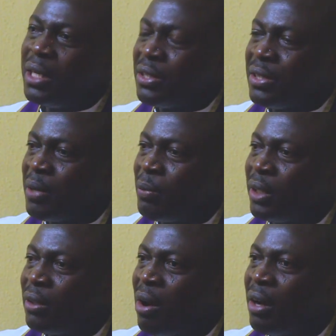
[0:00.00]
relationship
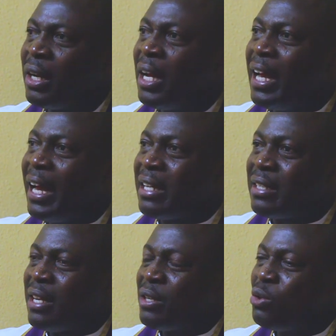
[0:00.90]
with God,
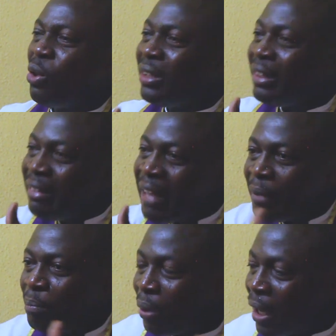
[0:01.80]
is not
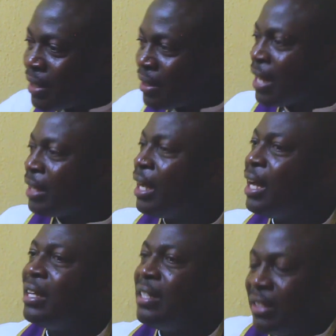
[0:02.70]
that pleasant,
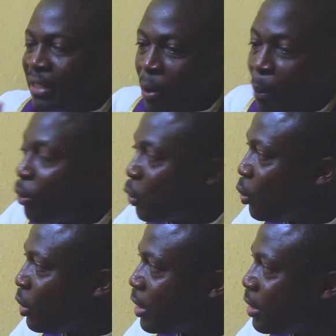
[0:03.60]
this is the
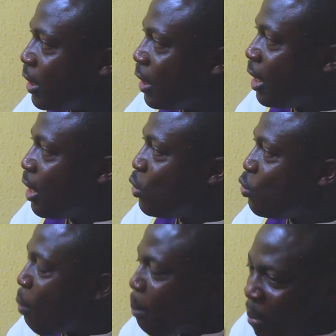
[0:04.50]
opportunity
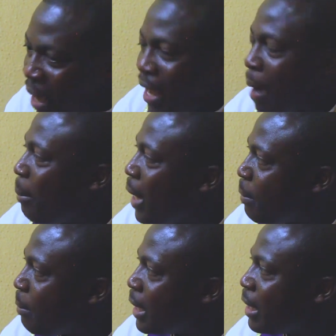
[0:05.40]
to make
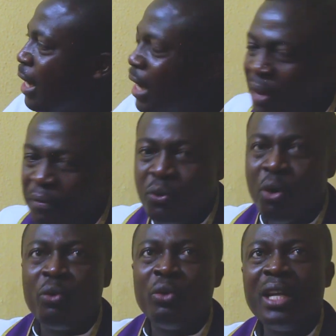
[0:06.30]
amendment. If
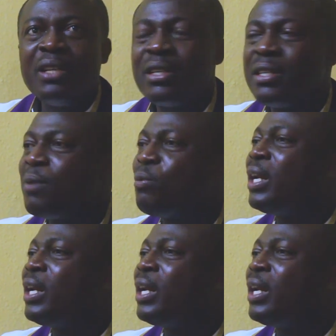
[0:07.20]
your relationship